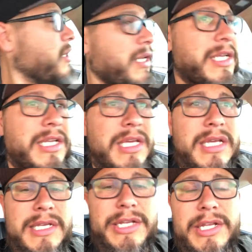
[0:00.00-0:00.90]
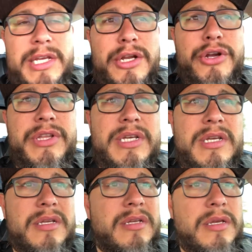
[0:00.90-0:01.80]
get it in early
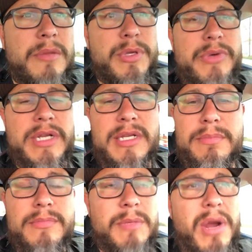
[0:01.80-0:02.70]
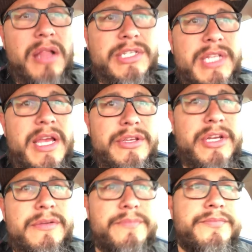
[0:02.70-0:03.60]
and be ready to polish that, you
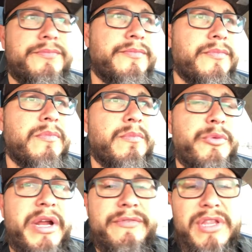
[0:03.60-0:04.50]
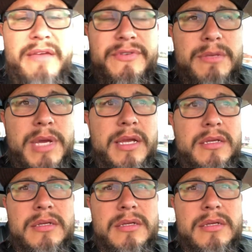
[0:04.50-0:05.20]
know, be ready for that feedback.